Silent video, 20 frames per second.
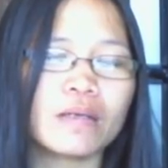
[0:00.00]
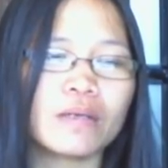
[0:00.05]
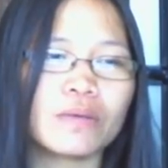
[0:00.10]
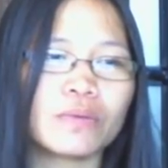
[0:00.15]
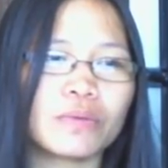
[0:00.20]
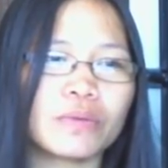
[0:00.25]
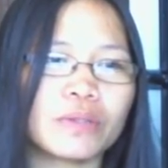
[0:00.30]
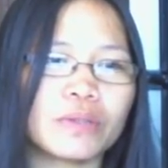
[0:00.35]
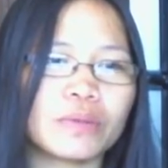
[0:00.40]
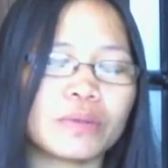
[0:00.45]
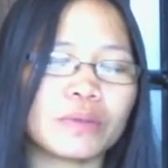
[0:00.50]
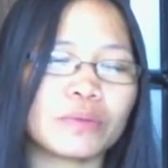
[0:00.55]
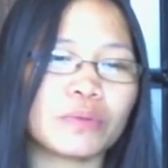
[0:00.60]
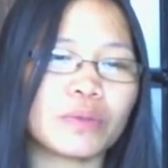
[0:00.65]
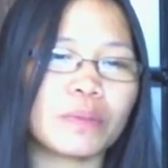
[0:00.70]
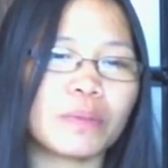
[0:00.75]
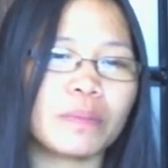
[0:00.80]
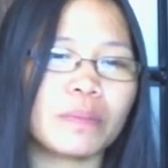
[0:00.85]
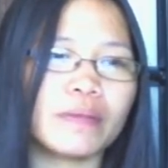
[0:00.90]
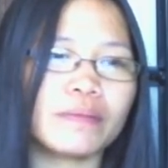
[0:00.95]
where would
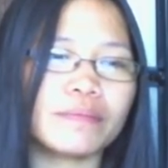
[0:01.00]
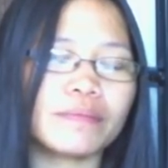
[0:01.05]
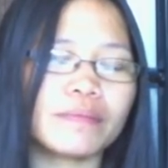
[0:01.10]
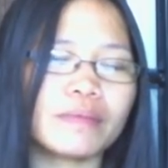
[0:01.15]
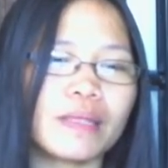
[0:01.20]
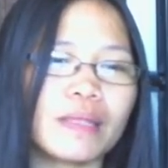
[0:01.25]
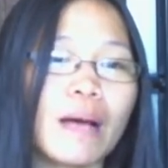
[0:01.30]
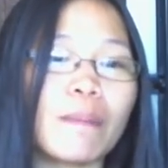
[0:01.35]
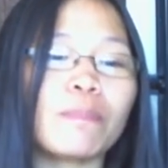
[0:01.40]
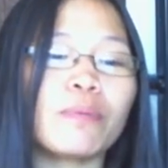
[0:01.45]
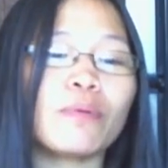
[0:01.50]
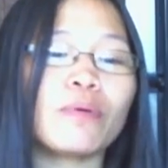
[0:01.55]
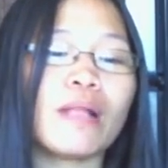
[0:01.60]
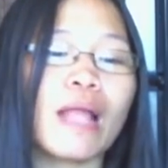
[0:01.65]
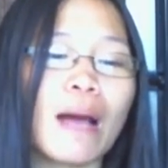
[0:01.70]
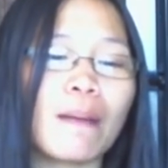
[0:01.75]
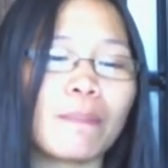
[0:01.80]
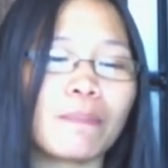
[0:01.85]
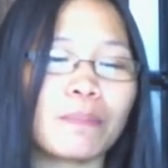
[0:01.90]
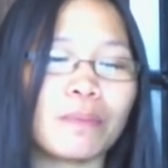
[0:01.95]
we been?
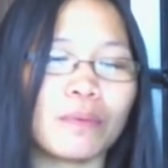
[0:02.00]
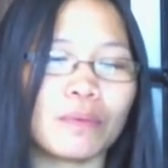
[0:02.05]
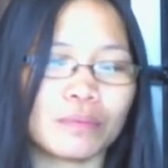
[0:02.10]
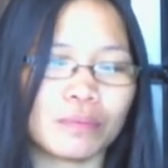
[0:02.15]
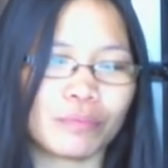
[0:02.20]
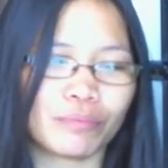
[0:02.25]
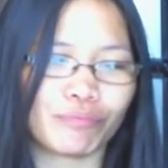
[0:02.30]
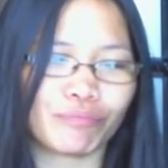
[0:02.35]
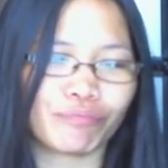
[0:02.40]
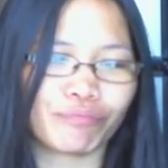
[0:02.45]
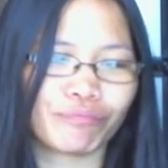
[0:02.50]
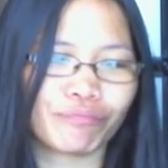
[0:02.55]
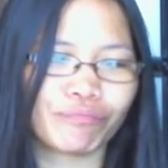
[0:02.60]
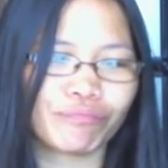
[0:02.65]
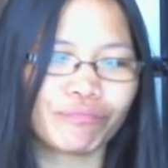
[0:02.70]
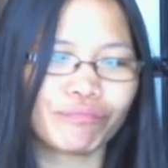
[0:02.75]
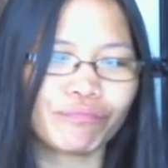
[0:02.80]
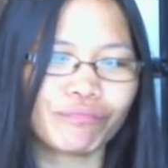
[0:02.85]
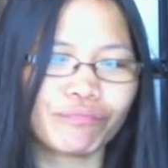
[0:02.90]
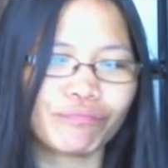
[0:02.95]
Lapu-Lapu.
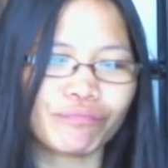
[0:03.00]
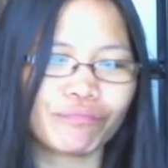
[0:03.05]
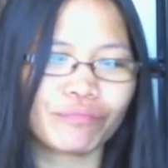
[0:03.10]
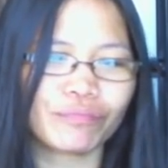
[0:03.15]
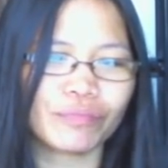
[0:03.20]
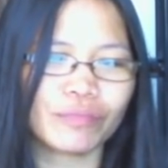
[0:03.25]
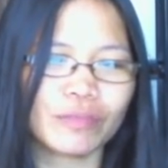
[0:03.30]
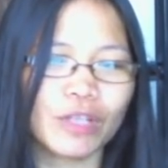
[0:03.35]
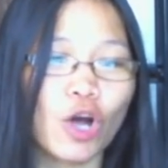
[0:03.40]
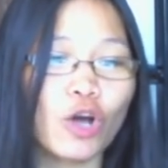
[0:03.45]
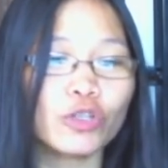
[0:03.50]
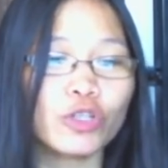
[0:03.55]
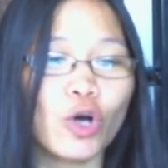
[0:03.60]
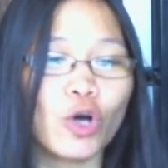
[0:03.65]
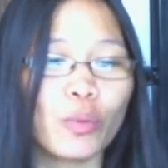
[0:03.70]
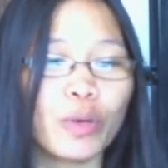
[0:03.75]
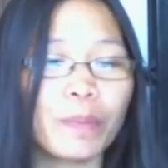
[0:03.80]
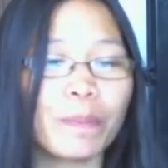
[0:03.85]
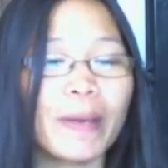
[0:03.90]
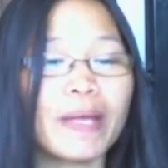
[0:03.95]
Oh
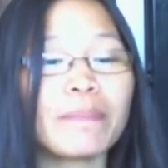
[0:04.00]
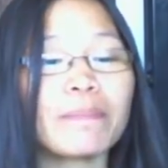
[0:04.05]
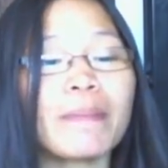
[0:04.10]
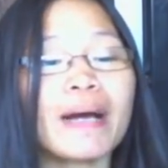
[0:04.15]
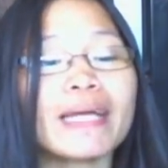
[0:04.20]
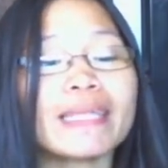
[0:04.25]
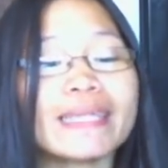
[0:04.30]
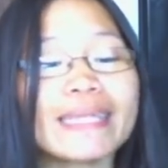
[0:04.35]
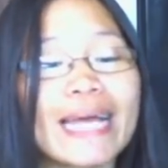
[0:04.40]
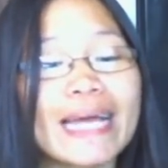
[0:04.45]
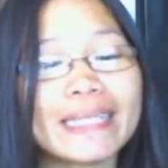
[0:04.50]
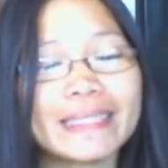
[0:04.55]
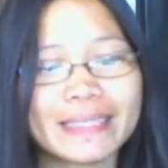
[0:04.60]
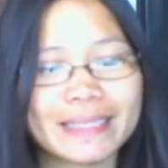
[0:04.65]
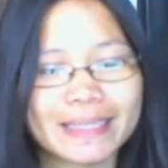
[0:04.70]
no, we've been Mactan,